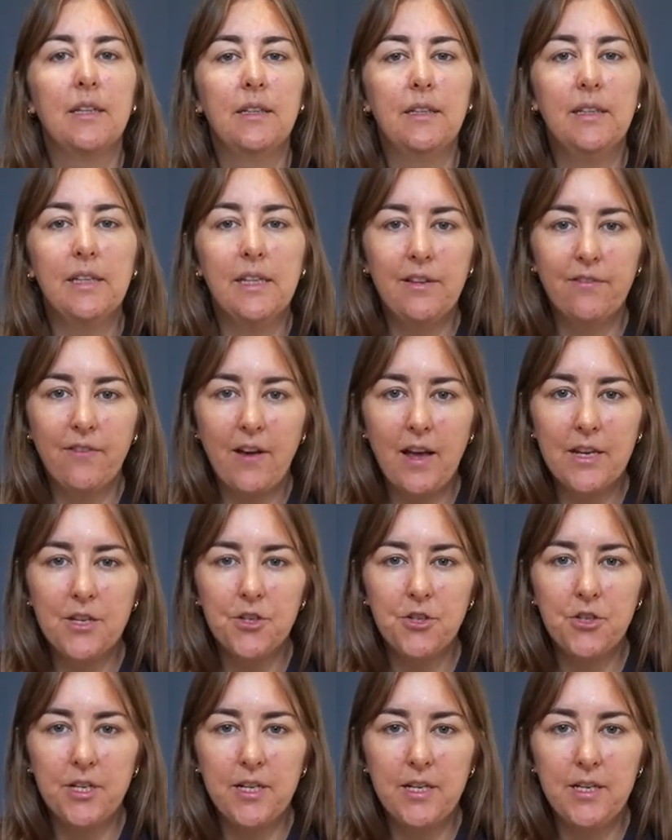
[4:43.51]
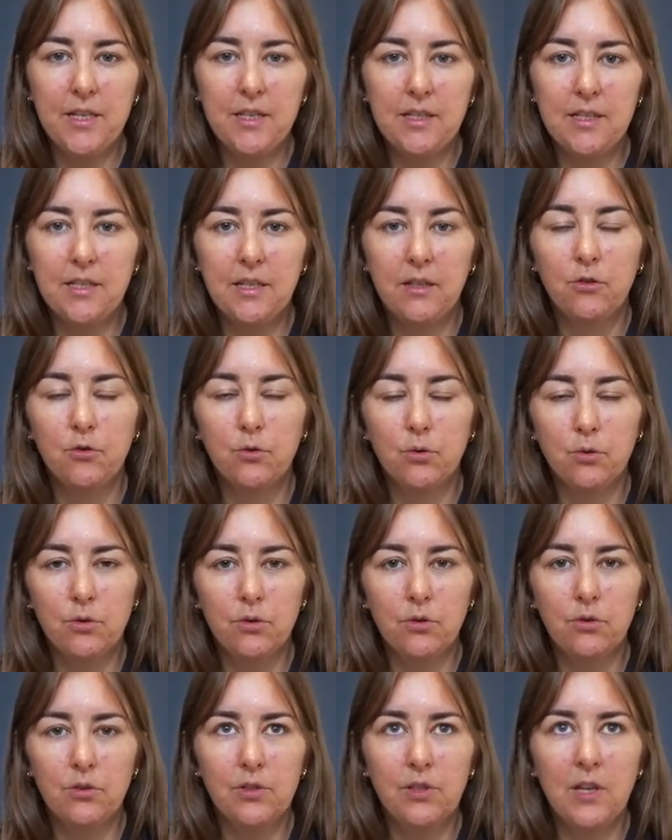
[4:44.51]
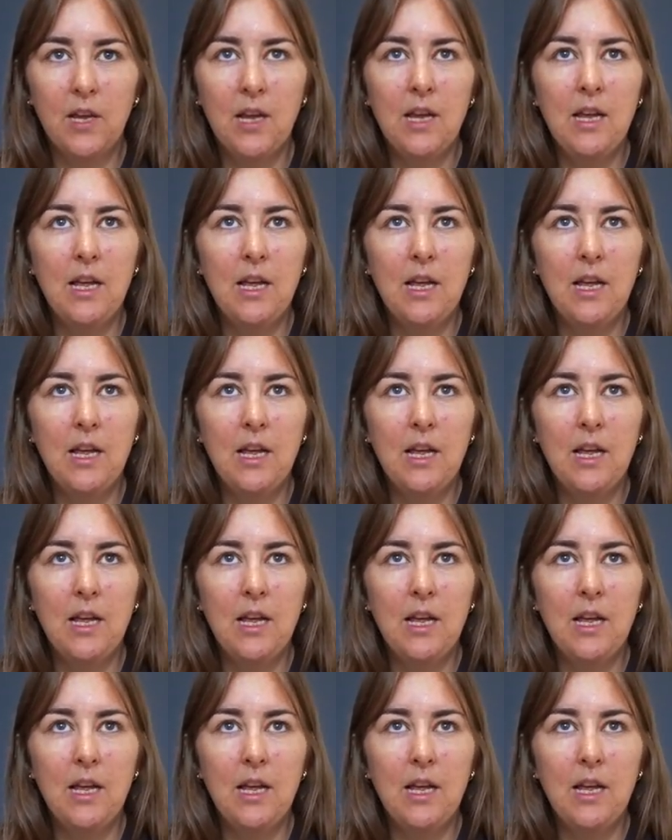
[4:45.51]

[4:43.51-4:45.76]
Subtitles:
Levi's jeans shorts.